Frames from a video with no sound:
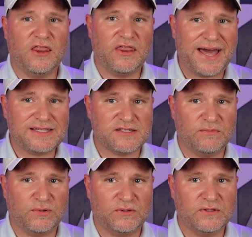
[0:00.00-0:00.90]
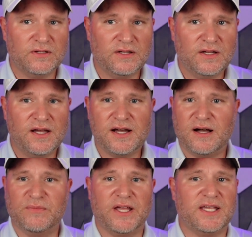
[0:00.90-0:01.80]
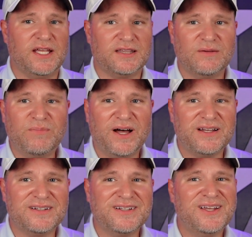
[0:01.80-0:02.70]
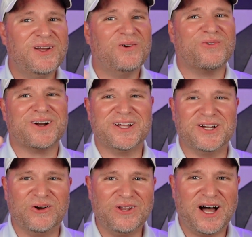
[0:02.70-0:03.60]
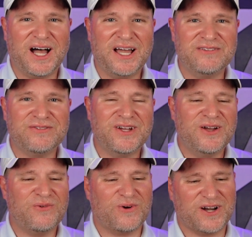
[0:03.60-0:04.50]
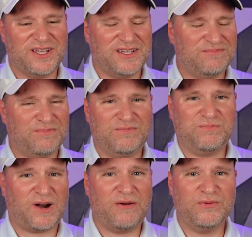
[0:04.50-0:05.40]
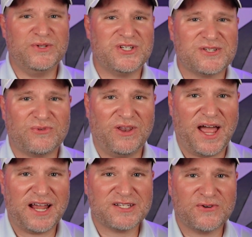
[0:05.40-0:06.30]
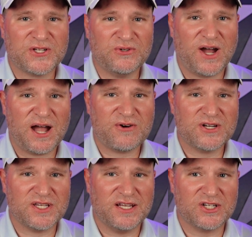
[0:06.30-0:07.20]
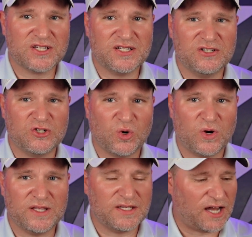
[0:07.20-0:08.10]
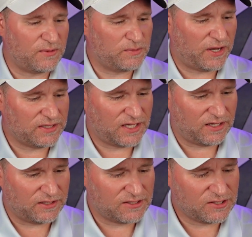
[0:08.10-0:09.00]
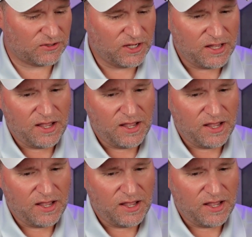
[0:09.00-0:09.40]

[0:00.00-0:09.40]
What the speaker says: That simple. I'm going to hit the button. We're going to go live. We're going to probably just relax for 2 hours and just enjoy the OBSBOT Talent. So